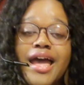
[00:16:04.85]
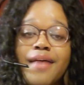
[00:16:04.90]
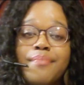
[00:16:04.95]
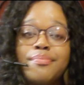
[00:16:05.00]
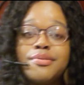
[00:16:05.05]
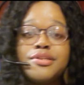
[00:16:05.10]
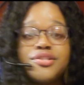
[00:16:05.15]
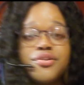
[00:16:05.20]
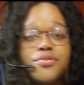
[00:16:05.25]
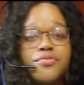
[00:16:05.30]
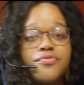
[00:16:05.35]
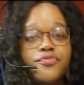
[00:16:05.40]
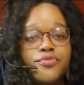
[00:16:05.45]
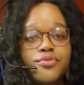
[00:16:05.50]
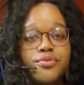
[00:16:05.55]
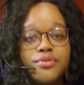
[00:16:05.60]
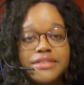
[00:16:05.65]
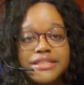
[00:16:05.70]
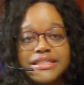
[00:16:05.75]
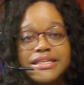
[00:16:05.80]
Episode
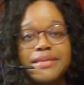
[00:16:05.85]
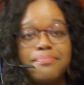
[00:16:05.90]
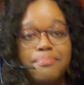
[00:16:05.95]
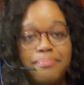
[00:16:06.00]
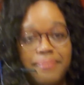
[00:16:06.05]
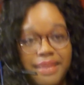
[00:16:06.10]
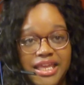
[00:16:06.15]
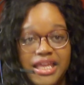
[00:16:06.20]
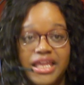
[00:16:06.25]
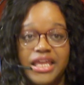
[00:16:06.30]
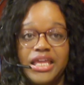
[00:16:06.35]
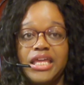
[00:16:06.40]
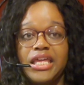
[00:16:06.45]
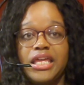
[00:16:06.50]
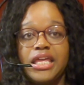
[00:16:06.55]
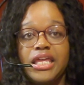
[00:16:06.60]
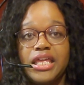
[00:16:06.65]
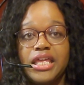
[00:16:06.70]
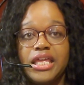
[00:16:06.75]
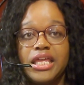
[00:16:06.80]
four to
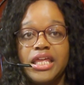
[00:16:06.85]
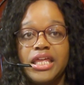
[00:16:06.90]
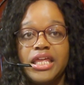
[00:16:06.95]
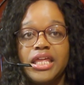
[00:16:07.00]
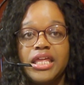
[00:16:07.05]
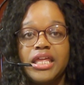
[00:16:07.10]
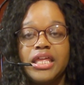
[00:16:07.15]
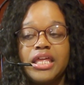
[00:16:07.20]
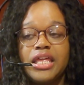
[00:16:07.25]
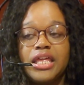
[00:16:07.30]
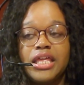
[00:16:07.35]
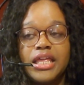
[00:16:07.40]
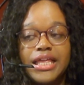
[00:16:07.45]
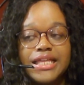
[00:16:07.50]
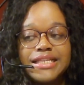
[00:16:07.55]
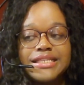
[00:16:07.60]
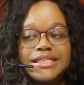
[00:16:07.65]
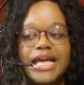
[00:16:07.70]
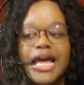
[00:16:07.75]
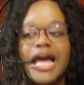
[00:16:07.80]
me
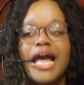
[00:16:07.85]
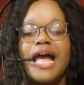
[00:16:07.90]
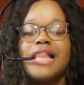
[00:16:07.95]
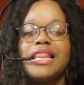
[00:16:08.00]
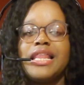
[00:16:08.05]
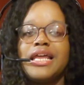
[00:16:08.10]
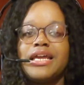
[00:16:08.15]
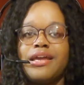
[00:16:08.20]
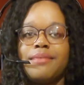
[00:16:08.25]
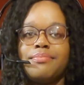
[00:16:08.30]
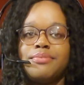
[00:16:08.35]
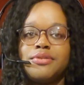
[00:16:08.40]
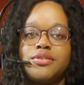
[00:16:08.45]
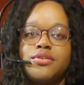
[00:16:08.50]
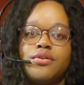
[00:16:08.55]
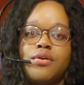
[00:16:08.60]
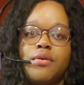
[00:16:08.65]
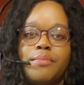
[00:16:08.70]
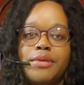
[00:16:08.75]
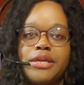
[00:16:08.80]
is a highlight
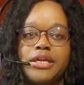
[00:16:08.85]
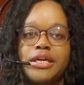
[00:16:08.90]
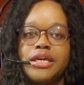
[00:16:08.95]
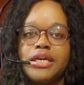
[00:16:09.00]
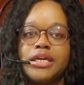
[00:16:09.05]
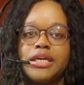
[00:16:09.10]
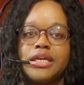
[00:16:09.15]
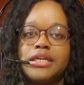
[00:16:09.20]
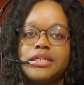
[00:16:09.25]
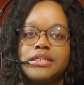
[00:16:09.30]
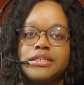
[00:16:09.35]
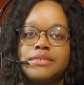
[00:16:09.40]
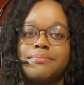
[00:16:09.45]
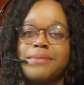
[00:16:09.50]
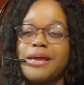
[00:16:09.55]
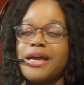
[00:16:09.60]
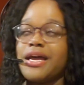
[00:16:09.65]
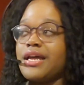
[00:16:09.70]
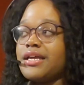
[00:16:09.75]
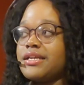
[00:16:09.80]
episode because
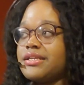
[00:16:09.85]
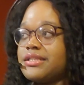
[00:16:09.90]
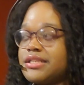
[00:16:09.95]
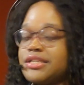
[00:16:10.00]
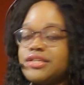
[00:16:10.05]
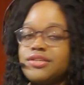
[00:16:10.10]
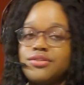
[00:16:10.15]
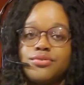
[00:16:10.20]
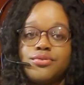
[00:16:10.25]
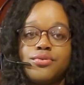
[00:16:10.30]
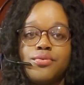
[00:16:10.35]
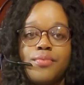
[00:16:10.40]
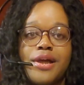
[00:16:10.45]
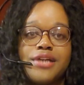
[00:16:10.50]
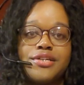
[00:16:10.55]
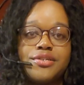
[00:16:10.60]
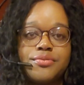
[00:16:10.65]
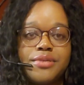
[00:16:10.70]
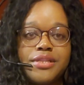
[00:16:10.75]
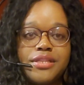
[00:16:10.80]
my sister who
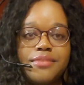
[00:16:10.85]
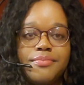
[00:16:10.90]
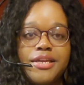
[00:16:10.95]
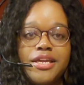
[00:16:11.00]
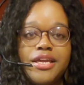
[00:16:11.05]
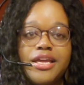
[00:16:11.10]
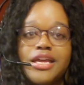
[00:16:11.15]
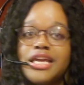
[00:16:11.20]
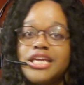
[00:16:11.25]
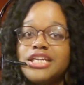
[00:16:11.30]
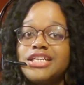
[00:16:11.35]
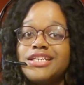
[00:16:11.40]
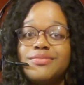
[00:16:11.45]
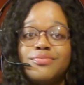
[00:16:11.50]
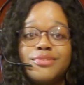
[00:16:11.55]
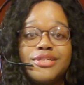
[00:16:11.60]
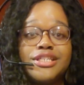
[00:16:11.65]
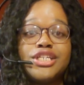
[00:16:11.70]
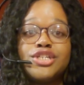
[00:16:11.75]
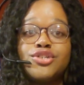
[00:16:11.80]
watched with me
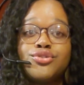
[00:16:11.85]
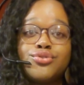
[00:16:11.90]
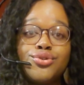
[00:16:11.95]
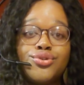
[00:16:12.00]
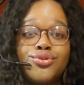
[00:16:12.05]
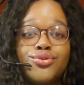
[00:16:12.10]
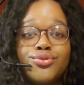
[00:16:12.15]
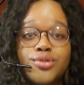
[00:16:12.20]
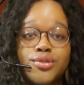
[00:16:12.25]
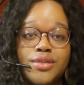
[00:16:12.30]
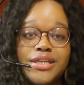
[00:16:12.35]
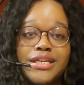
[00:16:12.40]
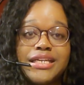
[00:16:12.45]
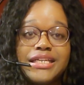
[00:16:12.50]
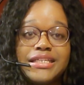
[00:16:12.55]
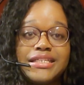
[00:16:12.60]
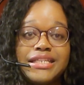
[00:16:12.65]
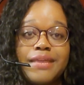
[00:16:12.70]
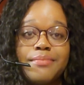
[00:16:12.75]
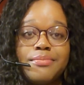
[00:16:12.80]
was introduced in
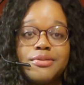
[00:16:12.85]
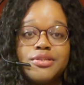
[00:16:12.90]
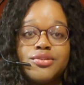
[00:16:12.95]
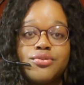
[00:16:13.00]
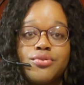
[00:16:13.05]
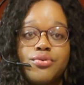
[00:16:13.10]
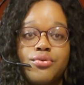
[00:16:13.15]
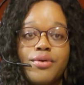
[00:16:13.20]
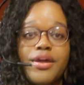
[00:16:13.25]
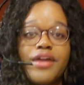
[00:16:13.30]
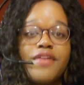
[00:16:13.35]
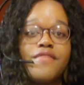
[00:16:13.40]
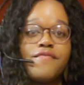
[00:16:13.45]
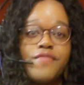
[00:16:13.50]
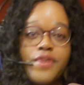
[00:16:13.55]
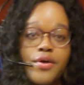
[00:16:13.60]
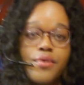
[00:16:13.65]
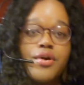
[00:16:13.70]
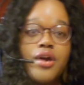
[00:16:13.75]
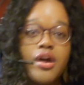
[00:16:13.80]
this episode and
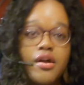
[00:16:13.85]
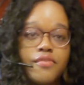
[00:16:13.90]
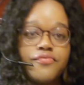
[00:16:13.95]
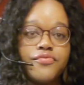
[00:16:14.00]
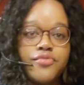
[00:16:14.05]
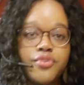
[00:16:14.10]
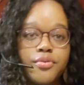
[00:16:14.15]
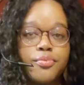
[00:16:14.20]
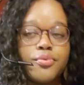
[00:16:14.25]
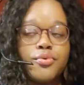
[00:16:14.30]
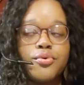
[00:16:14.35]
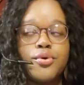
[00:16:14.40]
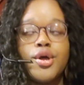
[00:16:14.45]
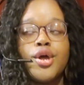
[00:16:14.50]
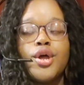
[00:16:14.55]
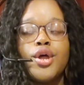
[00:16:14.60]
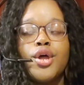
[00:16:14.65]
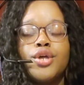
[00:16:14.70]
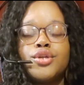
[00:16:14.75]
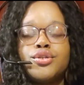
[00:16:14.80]
felt comfortable.
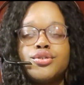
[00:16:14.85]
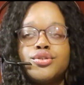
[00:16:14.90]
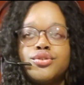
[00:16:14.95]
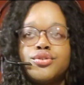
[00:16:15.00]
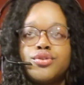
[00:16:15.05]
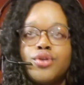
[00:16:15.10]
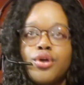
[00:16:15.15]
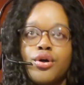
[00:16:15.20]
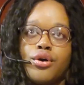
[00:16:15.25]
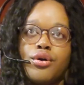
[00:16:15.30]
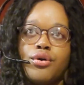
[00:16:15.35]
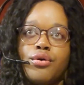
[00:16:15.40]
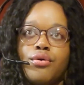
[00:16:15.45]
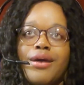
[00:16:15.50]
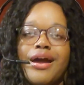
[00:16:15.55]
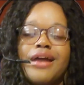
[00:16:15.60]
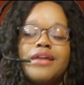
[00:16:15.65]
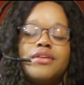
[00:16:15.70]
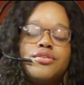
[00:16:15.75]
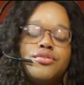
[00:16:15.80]
So
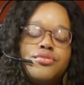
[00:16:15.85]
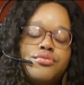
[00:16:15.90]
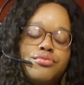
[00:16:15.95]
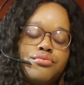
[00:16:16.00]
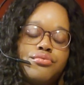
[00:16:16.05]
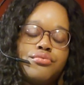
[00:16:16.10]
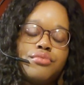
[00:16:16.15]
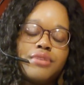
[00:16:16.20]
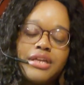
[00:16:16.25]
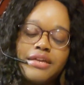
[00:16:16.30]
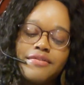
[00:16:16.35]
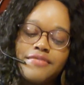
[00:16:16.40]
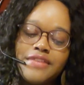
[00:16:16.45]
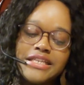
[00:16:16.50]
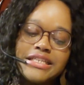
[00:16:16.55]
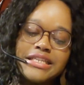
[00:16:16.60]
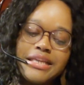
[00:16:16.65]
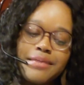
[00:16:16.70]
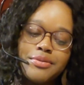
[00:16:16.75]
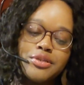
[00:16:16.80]
I do give
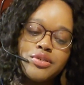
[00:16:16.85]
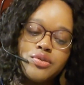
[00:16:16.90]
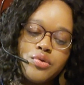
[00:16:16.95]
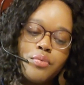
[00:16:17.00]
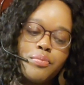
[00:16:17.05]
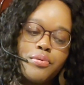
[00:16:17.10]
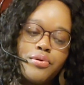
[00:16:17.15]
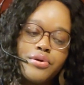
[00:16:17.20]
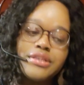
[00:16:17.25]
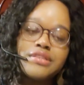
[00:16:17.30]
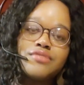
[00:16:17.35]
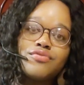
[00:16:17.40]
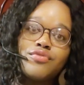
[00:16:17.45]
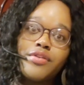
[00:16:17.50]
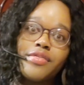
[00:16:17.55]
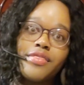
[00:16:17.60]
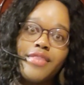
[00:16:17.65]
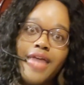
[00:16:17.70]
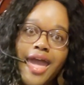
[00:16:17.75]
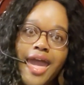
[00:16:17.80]
this episode points
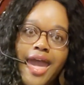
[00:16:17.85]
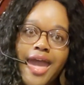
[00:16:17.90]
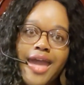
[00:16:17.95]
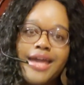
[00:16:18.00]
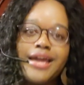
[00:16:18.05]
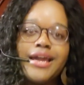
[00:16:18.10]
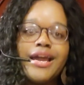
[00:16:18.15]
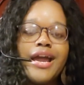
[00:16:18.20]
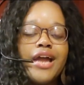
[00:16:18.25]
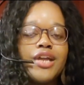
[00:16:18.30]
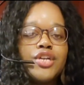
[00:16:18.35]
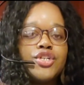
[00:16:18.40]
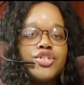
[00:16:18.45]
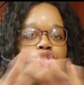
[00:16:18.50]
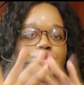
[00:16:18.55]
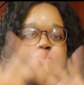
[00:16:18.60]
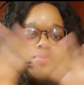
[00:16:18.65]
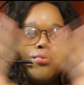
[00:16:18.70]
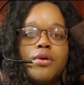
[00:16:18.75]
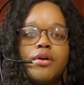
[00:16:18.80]
for that. It kind of
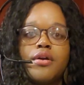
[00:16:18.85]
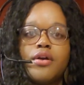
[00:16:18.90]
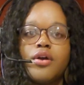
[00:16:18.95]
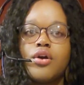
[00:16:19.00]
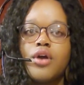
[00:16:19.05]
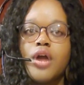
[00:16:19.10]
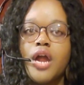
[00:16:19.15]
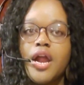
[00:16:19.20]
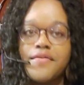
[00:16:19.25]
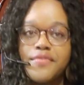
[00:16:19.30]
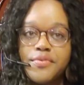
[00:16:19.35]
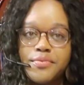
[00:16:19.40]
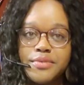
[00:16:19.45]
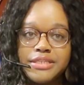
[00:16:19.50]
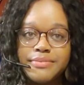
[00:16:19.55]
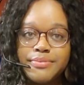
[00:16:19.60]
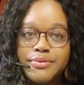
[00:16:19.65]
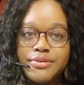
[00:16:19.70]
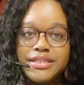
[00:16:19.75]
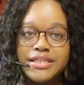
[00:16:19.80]
showed
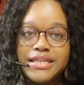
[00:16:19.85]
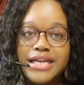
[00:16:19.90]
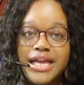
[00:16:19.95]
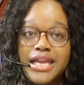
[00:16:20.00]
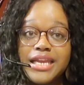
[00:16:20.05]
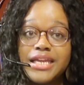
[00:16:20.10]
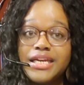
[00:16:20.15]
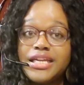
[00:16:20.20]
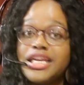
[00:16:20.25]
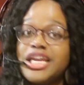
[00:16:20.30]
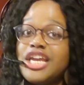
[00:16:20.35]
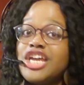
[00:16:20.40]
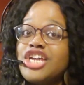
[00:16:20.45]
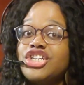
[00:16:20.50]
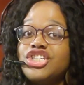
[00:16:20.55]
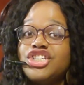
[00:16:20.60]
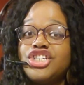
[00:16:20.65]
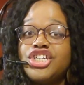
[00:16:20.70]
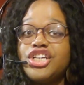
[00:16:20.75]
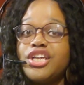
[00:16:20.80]
everyone's personality.
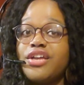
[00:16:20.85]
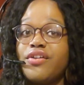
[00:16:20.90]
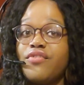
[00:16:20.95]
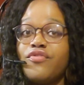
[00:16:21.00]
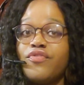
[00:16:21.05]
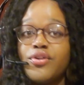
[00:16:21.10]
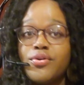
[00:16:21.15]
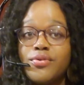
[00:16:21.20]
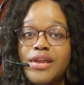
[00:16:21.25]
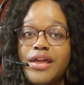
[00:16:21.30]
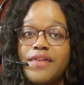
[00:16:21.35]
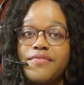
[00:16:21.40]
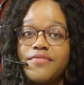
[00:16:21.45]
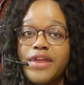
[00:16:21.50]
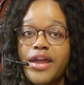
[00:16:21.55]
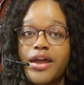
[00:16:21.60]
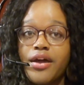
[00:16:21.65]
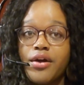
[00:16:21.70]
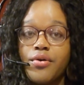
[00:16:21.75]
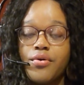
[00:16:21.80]
She didn't feel
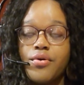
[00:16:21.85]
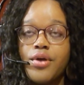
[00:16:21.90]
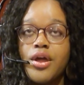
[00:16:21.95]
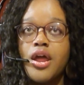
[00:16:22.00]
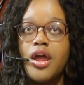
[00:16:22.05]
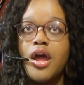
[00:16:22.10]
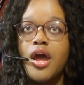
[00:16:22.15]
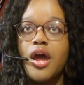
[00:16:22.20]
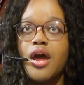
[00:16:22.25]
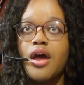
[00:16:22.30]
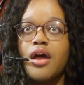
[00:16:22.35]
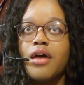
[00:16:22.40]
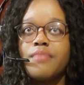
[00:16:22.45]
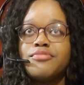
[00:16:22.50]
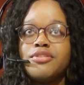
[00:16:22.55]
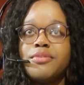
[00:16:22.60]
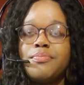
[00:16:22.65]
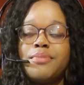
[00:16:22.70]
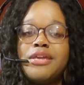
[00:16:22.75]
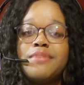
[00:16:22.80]
left out.
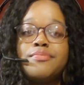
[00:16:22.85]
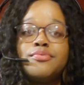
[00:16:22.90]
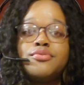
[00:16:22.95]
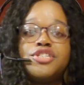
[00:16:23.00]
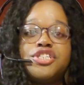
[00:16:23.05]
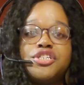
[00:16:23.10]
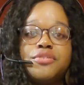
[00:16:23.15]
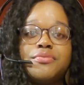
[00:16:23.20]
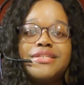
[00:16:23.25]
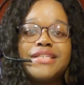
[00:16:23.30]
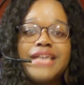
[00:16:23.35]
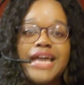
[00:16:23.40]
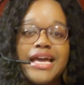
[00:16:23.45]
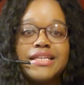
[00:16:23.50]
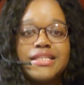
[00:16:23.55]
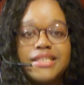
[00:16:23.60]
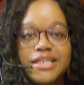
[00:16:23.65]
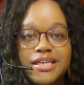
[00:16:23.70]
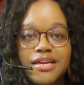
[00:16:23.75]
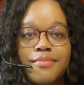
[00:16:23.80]
Um, the people she was
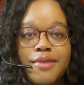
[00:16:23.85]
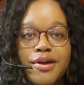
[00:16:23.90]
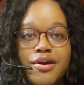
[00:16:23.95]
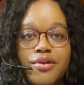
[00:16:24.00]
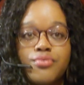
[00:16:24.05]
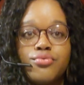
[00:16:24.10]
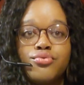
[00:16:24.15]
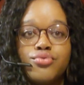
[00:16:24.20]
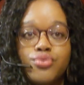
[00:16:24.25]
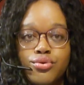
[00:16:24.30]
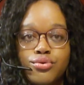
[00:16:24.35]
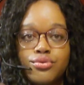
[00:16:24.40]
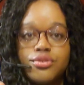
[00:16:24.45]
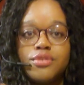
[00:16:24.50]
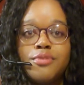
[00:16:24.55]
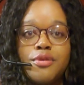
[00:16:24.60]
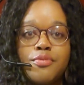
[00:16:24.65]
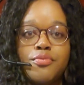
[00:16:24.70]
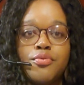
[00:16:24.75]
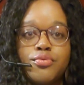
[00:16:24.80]
asking about,
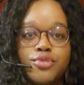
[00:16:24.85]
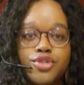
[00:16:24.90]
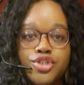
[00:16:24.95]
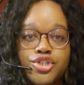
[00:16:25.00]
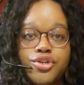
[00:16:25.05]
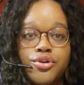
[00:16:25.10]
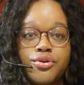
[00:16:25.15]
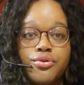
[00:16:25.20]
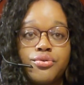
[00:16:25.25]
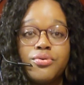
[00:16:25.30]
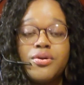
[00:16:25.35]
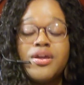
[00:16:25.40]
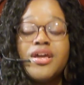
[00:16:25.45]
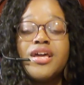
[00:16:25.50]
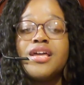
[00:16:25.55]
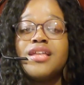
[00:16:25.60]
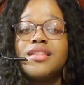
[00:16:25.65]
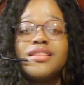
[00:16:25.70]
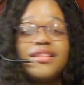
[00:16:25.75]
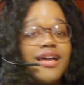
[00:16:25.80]
those people were shown.
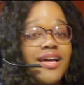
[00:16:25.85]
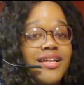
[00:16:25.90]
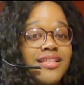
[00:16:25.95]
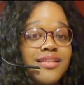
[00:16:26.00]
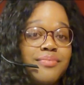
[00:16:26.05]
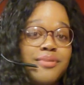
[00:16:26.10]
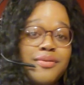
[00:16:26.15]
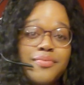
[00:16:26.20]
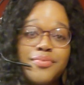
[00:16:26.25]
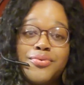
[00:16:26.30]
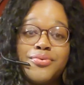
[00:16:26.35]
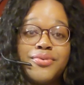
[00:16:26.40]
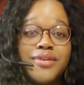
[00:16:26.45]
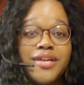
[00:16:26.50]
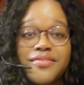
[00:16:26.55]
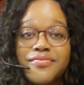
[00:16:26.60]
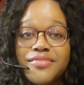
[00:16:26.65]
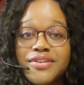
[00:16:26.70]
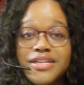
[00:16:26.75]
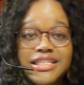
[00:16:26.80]
The other people who
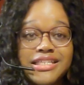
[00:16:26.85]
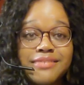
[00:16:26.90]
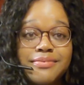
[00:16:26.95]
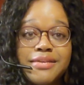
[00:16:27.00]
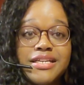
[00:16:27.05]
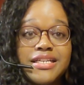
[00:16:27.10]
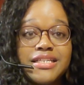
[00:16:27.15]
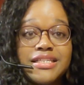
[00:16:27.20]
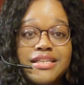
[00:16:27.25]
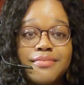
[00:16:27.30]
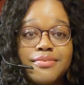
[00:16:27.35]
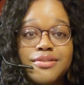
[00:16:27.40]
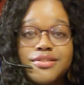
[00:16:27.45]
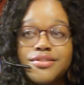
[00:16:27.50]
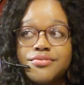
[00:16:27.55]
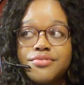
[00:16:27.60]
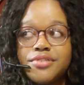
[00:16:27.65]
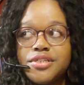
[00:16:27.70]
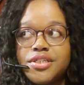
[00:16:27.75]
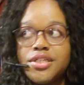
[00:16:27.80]
didn't really speak this
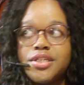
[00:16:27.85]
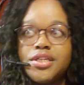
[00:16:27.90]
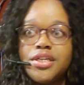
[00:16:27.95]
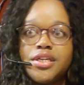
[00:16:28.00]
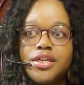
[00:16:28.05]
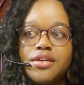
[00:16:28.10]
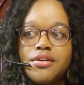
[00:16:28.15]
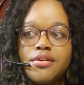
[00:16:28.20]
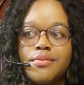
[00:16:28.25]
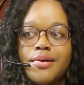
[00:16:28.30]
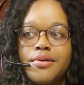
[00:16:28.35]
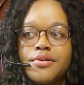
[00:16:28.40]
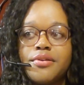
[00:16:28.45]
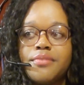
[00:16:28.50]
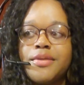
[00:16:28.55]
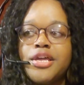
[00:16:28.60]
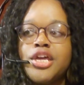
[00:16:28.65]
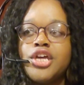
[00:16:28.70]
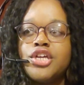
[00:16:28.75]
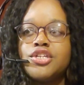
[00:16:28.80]
episode, she didn't care about
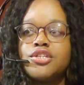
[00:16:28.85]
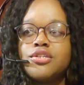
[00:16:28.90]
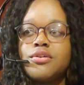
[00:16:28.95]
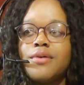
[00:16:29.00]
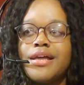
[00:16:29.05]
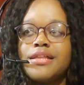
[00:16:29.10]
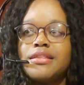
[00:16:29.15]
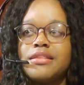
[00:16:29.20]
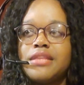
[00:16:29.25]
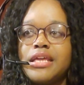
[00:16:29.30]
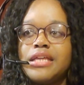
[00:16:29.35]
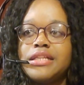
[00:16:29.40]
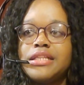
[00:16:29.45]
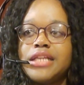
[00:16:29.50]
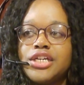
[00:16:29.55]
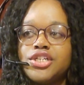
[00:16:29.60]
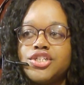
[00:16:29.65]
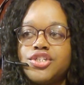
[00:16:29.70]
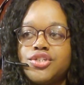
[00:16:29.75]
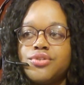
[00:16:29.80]
them. So I think
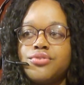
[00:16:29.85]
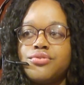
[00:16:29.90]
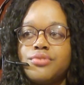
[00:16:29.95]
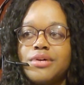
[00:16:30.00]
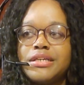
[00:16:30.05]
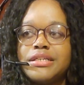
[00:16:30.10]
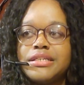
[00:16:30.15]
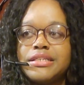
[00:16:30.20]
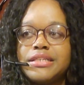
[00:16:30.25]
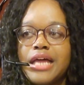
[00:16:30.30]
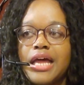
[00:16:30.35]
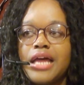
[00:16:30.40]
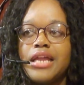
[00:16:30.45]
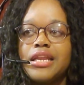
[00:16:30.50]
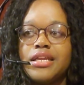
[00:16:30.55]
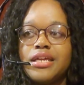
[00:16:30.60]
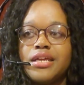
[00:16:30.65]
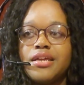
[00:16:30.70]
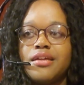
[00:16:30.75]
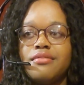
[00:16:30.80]
that showed a
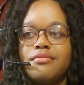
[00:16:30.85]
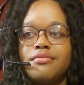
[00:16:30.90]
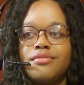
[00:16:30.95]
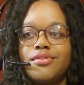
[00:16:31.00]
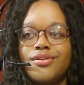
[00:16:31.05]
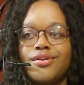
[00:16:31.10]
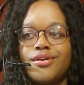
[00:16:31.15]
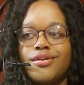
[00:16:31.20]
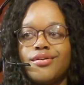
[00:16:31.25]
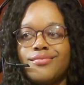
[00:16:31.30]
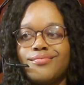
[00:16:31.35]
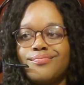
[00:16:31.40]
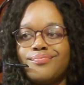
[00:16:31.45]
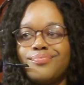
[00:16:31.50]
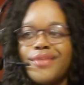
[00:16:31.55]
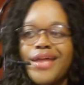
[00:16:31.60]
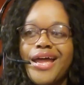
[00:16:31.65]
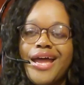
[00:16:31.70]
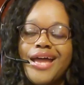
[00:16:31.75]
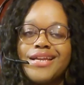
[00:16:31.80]
solid, you know,
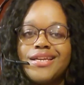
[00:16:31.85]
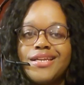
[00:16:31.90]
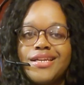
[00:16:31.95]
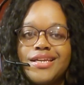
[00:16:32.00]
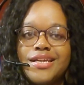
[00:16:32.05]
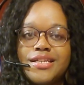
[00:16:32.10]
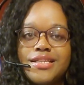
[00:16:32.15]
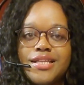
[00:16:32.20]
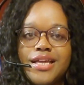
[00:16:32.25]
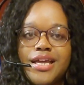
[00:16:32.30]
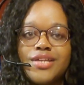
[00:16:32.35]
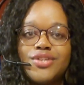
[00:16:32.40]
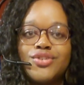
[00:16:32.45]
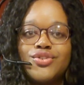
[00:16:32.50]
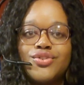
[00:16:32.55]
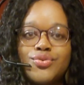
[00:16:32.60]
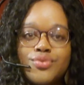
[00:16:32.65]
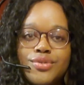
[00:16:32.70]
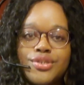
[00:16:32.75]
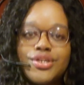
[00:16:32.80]
idea that
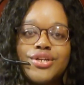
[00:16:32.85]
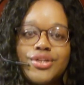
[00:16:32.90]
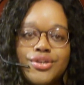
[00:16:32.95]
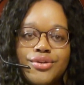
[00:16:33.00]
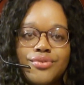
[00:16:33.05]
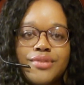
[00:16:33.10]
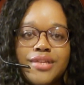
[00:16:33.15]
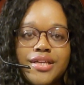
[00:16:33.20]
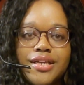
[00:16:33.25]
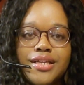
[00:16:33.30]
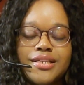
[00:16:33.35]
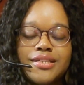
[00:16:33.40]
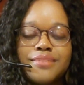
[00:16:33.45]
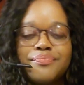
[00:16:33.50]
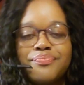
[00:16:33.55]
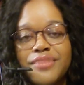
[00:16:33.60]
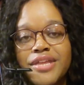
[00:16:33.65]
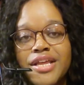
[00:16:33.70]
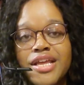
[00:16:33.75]
Zeus can do this.